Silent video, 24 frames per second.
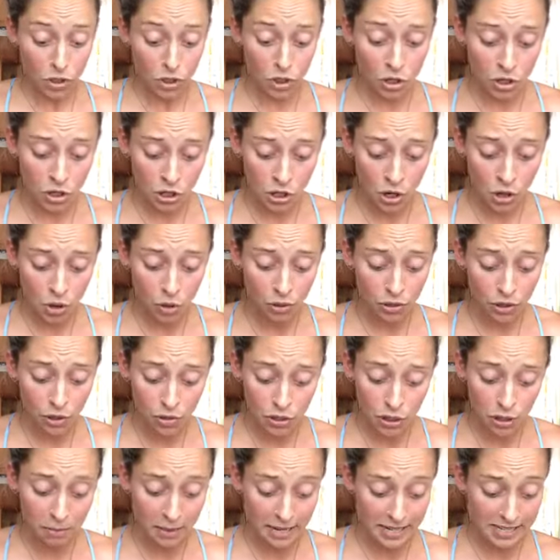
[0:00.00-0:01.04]
So
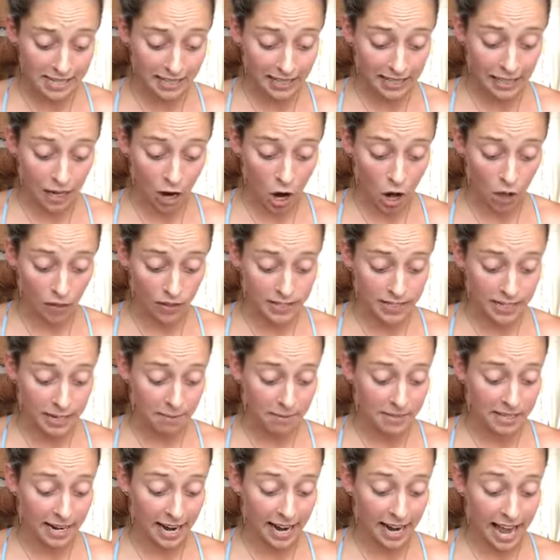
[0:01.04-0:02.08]
those are basically all the
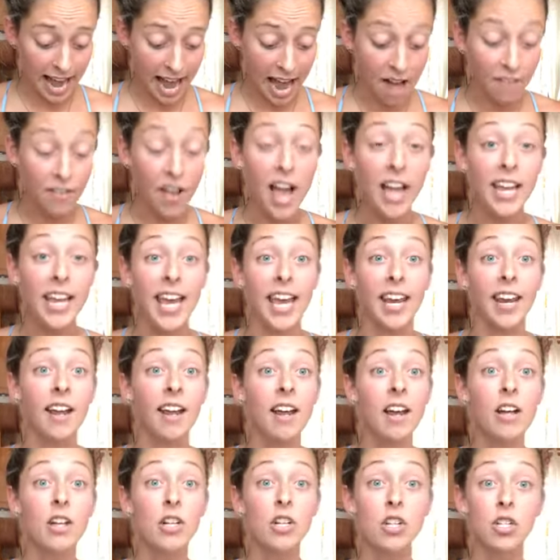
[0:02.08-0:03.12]
tips that I have. Again,
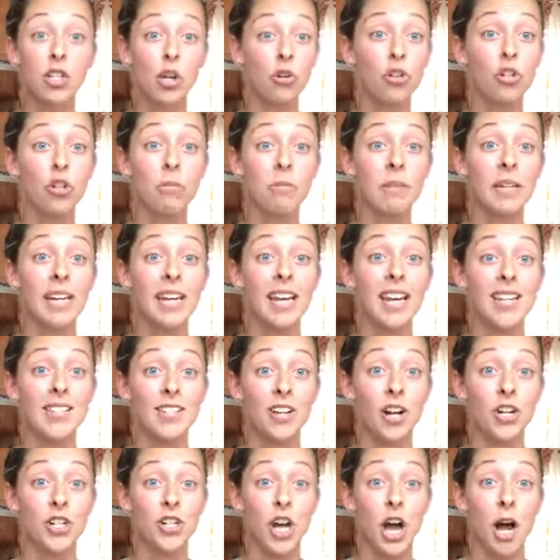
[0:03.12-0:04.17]
social media is
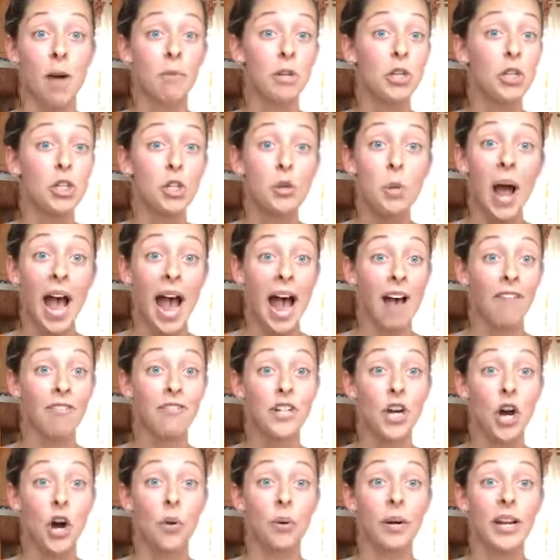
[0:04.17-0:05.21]
our job. You have
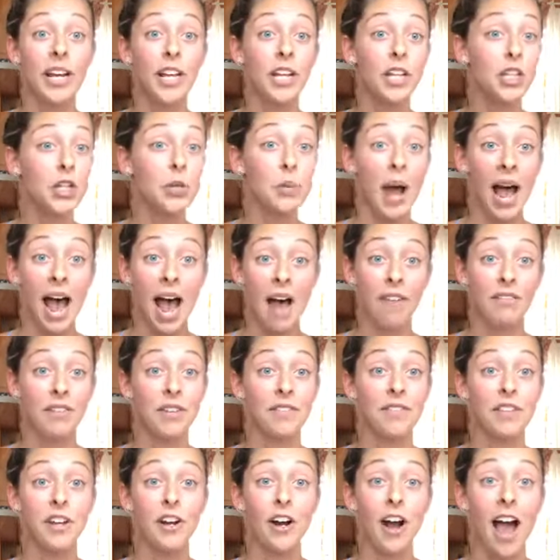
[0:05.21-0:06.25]
to own it. You have
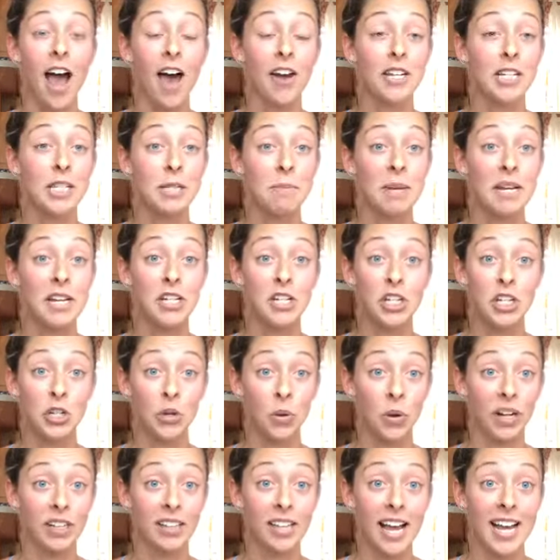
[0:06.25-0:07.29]
to figure out how to speak to
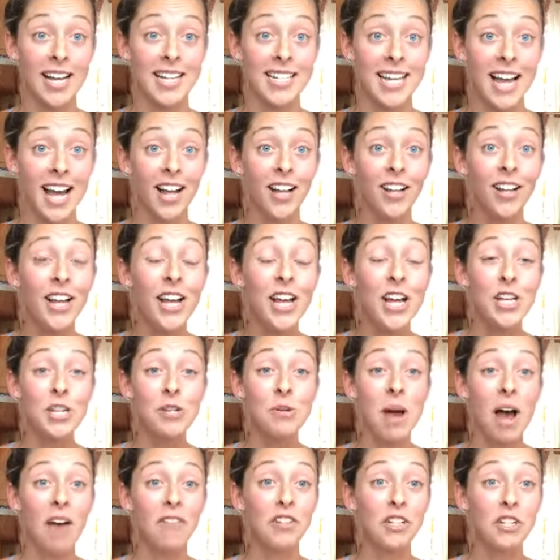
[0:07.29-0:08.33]
your clientele.
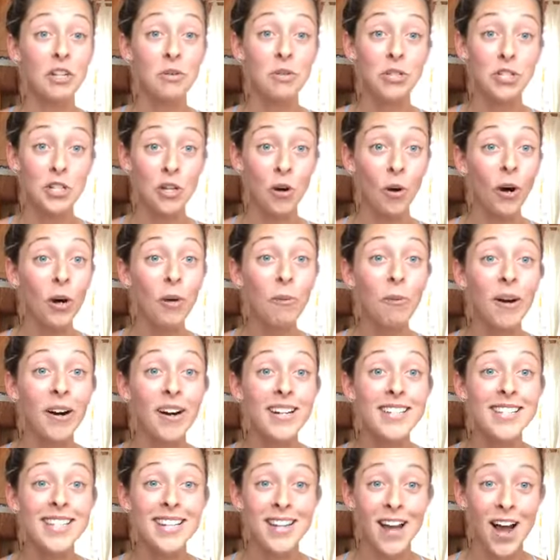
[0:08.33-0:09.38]
You have to use your
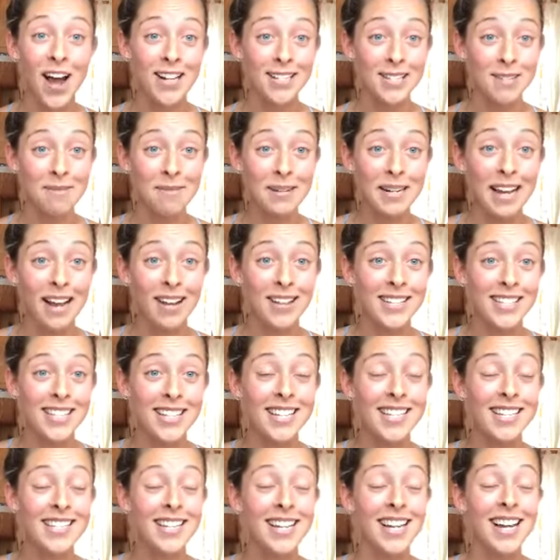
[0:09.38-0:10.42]
words and not somebody
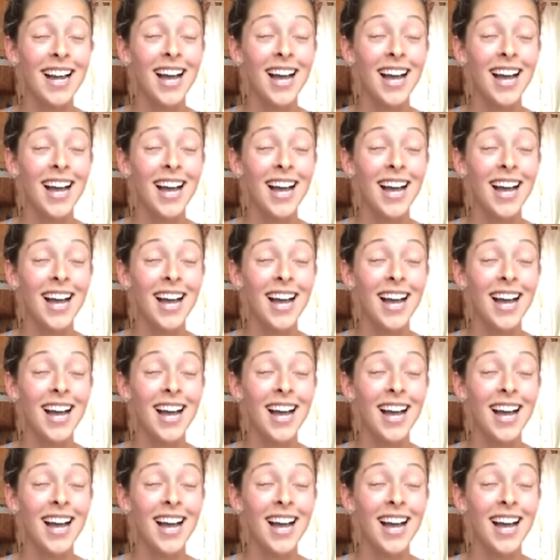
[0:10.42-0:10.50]
else's.